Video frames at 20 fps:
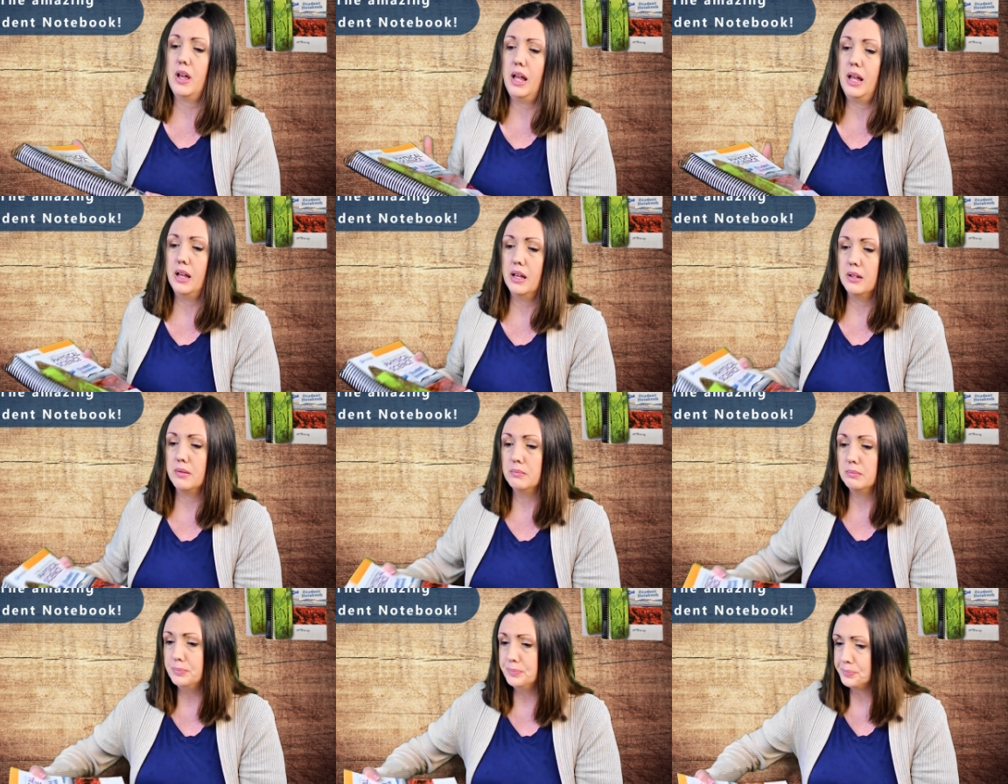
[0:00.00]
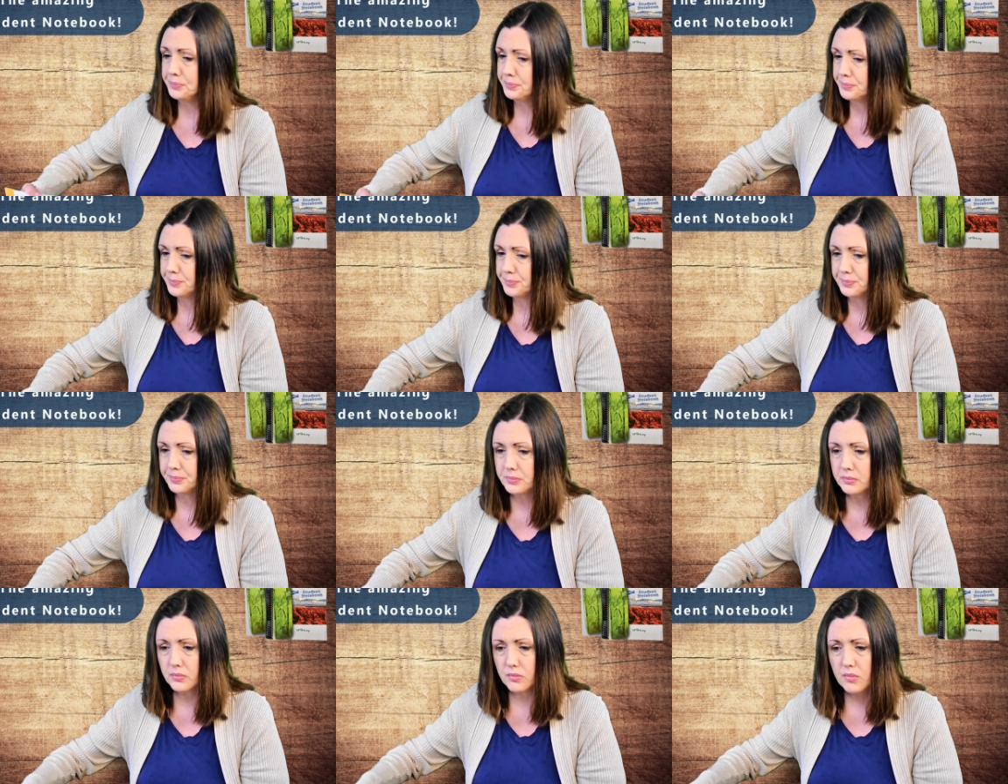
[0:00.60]
and
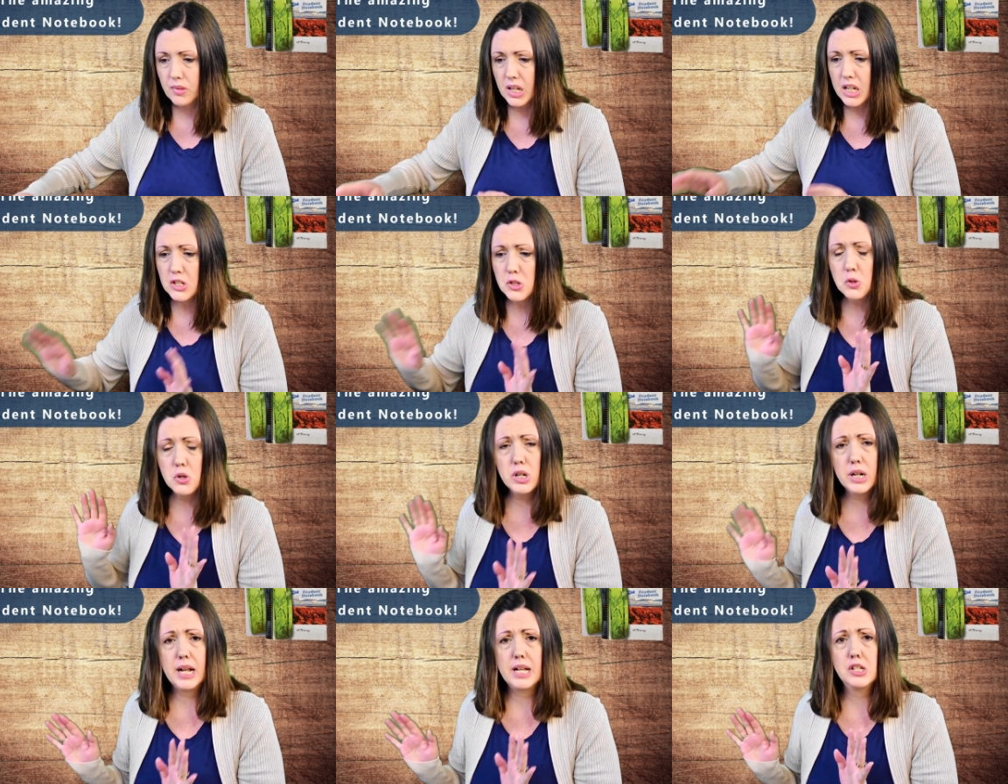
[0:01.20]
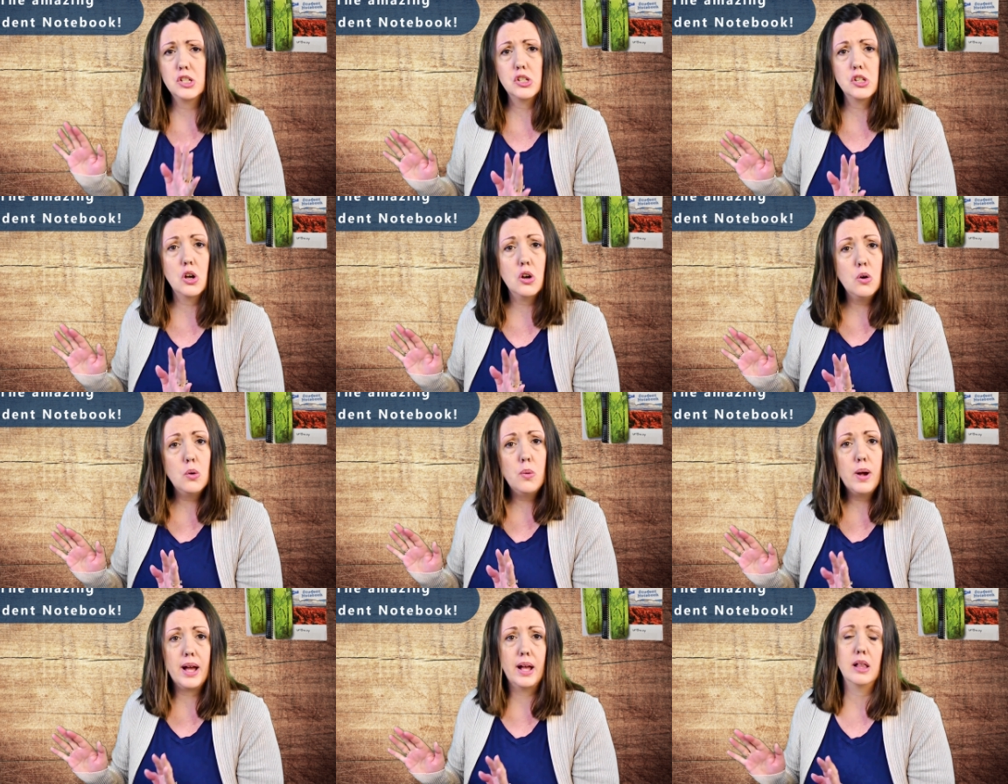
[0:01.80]
it's organized
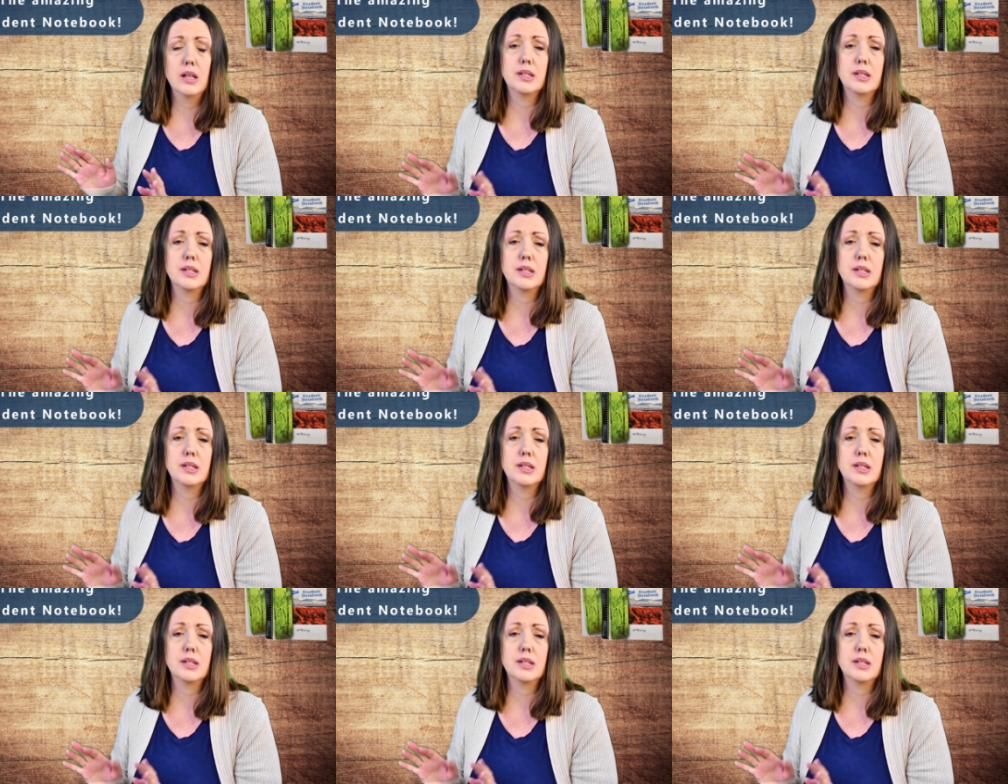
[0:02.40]
so well.